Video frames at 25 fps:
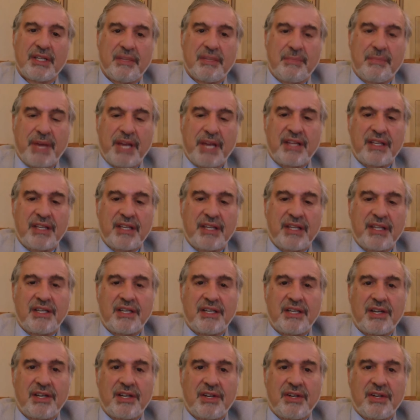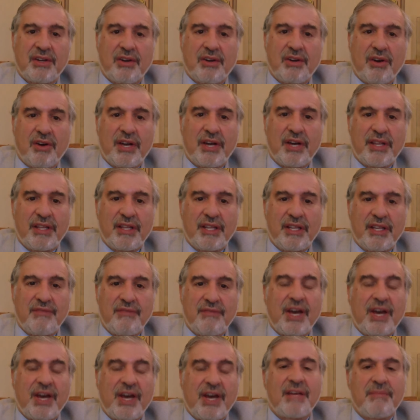depended on the
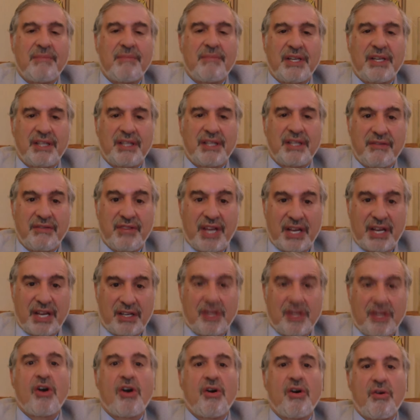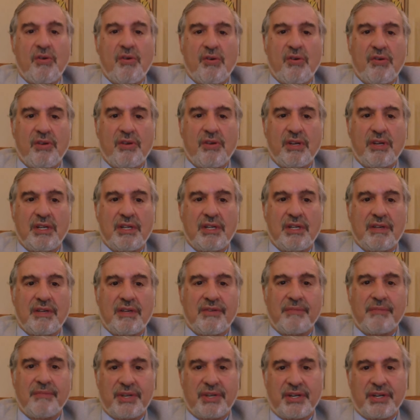viability of that coal for